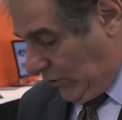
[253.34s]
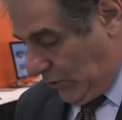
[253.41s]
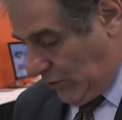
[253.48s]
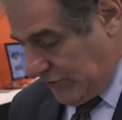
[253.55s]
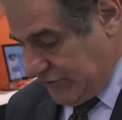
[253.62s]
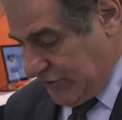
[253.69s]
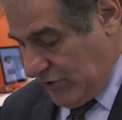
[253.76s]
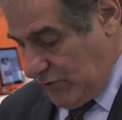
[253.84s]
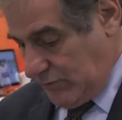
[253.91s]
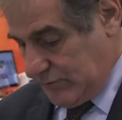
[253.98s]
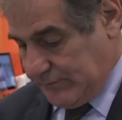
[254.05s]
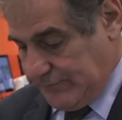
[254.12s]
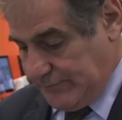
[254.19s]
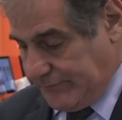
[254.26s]
Also,
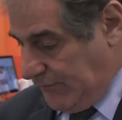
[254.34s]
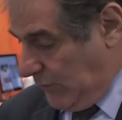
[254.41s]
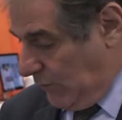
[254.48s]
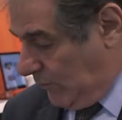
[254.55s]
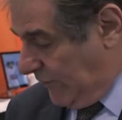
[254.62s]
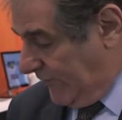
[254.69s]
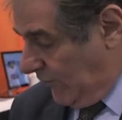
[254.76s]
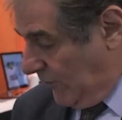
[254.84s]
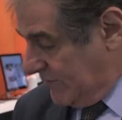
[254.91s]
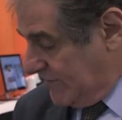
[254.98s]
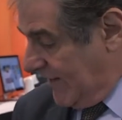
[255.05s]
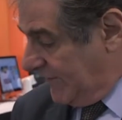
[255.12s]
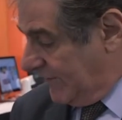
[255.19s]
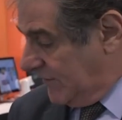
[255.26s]
we've
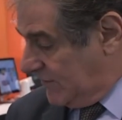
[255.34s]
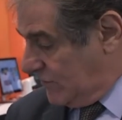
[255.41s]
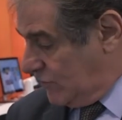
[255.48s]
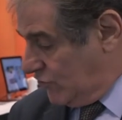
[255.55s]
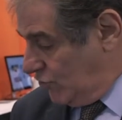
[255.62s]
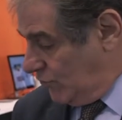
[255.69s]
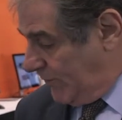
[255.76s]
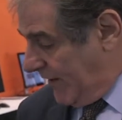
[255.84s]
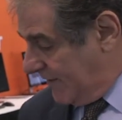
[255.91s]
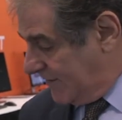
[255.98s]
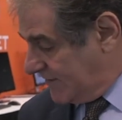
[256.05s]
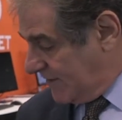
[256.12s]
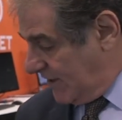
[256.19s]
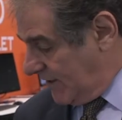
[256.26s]
always had these two
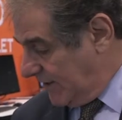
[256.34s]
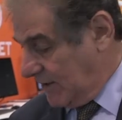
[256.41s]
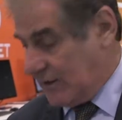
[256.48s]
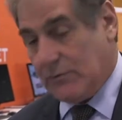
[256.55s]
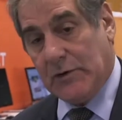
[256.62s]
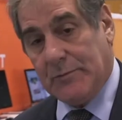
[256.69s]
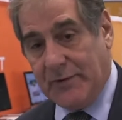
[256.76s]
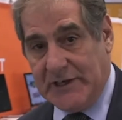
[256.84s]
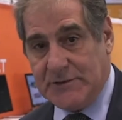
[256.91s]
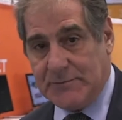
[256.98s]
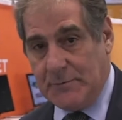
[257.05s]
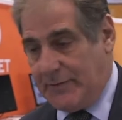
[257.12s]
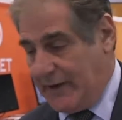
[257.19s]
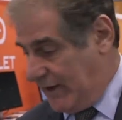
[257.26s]
Panasonic replacement